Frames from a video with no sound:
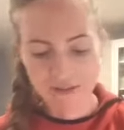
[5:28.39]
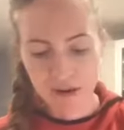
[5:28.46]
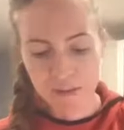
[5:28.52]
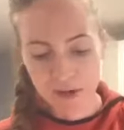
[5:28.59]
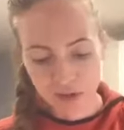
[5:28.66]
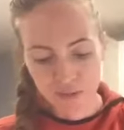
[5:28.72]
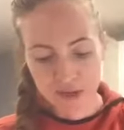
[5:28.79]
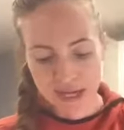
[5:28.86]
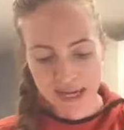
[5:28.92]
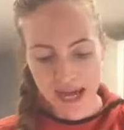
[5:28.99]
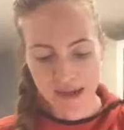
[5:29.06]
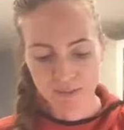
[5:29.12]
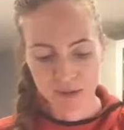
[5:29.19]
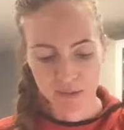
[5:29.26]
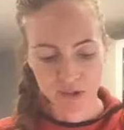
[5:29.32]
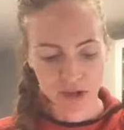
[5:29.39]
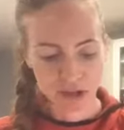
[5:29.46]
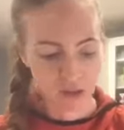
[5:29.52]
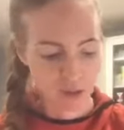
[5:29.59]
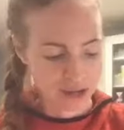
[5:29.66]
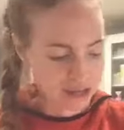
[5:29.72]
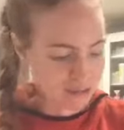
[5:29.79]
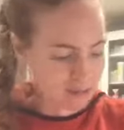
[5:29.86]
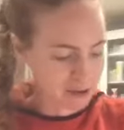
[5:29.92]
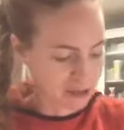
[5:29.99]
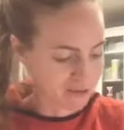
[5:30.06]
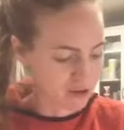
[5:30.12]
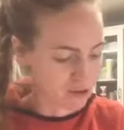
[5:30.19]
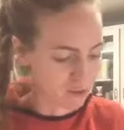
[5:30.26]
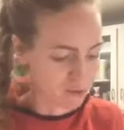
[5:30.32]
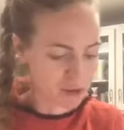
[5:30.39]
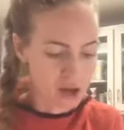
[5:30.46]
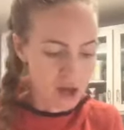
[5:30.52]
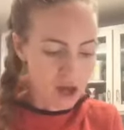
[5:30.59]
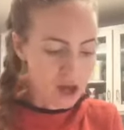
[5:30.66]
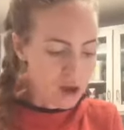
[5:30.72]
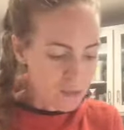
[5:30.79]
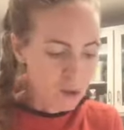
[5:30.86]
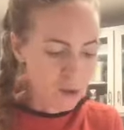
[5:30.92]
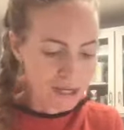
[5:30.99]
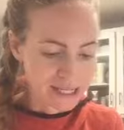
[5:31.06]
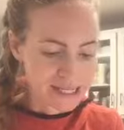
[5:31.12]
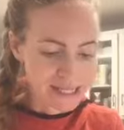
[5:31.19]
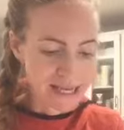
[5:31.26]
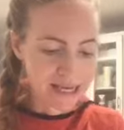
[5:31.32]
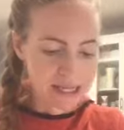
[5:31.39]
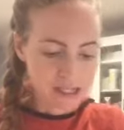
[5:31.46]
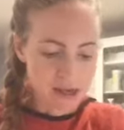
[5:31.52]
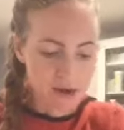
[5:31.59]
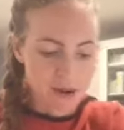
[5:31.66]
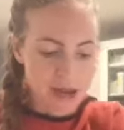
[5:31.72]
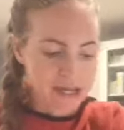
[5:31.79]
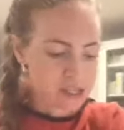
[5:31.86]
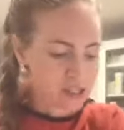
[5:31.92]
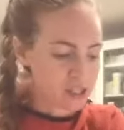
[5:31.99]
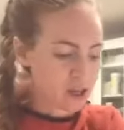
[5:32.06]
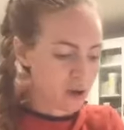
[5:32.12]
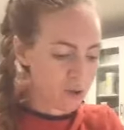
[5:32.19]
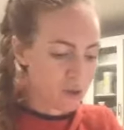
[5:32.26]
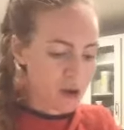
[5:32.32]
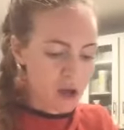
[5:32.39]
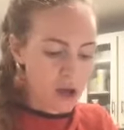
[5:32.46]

I'm gonna recap them really quick, and I'm gonna give you point 6. Okay, so